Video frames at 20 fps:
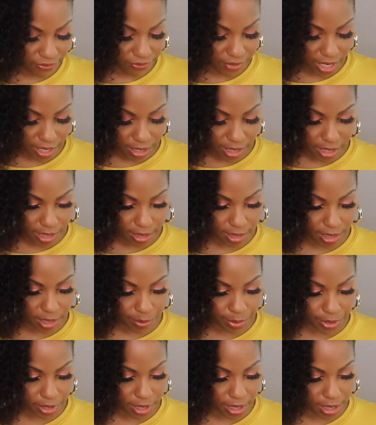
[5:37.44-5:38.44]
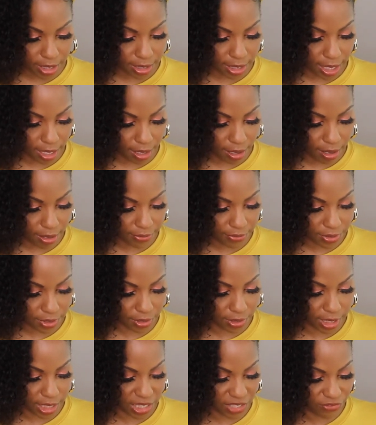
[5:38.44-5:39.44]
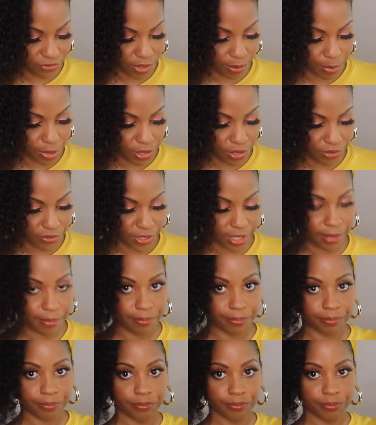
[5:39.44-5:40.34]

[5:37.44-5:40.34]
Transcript: very easy to put on and take off. So let's flip it over.